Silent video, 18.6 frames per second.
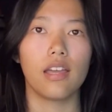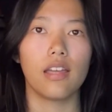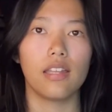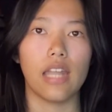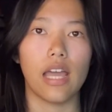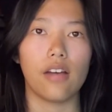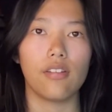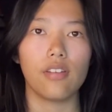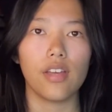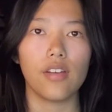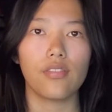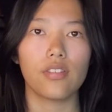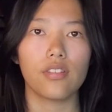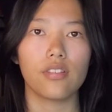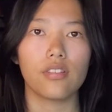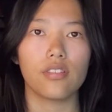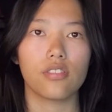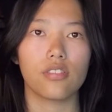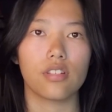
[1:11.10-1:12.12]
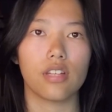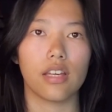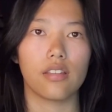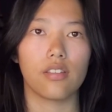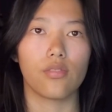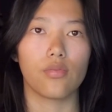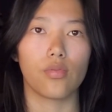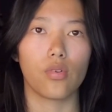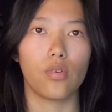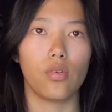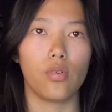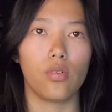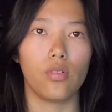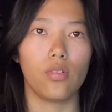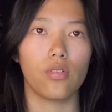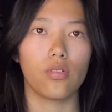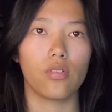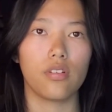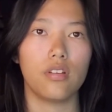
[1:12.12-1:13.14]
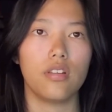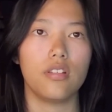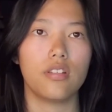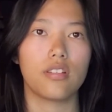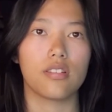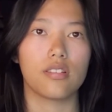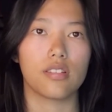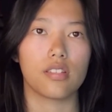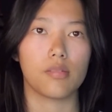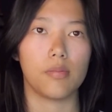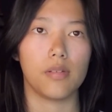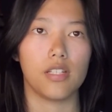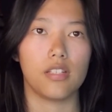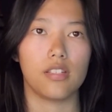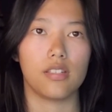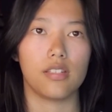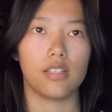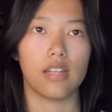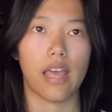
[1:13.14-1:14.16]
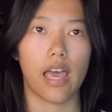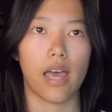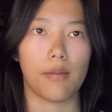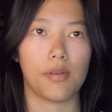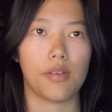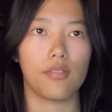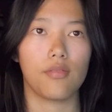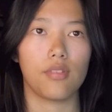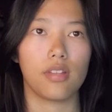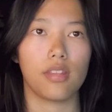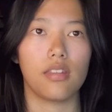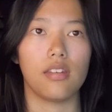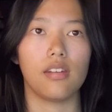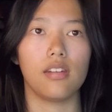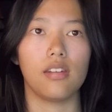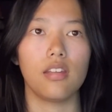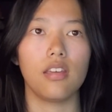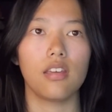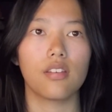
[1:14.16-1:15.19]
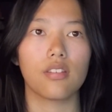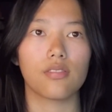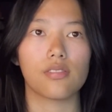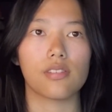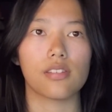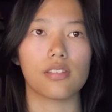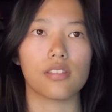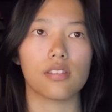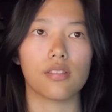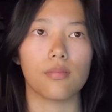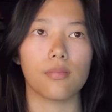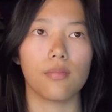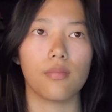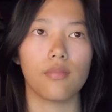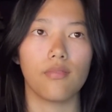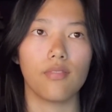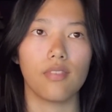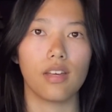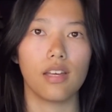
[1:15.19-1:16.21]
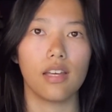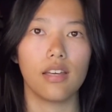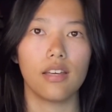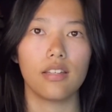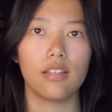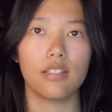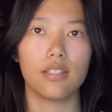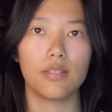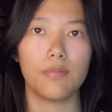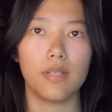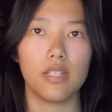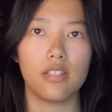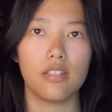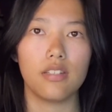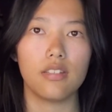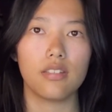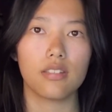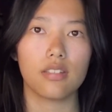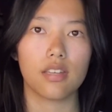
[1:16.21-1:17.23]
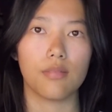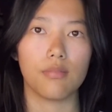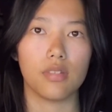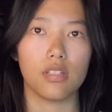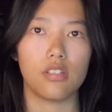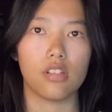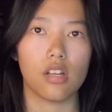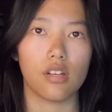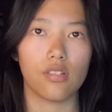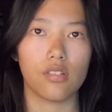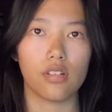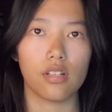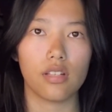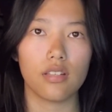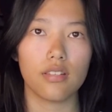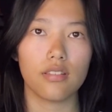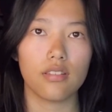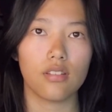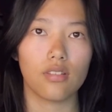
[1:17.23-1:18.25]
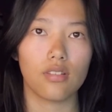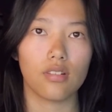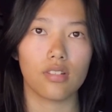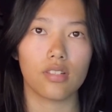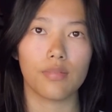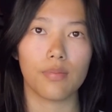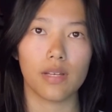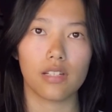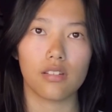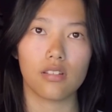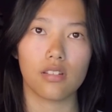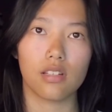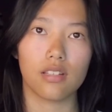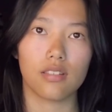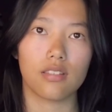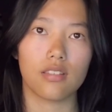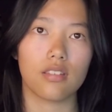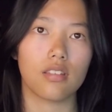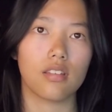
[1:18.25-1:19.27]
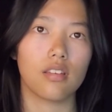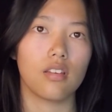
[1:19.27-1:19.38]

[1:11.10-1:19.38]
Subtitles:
Now we have to understand the role or niches species inhabit within an ecosystem. Species can be generalists or specialists.